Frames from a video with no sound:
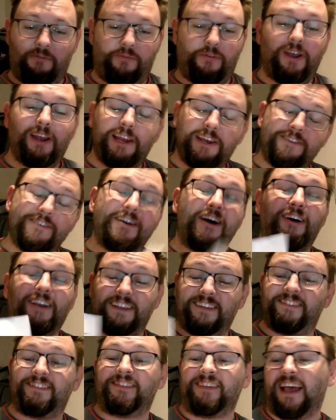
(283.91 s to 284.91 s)
really
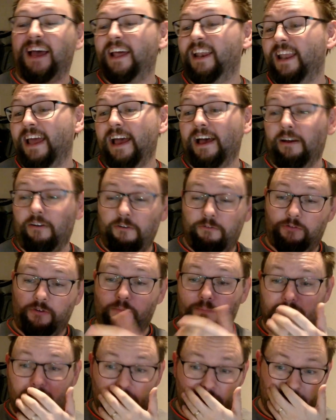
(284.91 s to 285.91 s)
nice letter
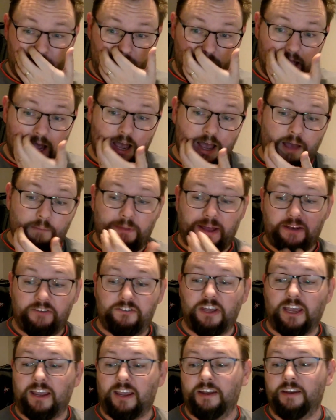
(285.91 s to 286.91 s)
from Unmanned
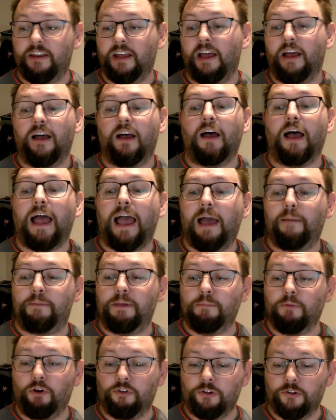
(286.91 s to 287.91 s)
Tech and
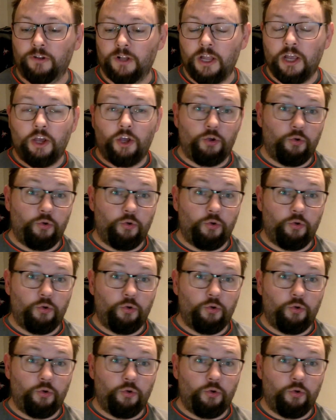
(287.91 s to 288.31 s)
Happy Model,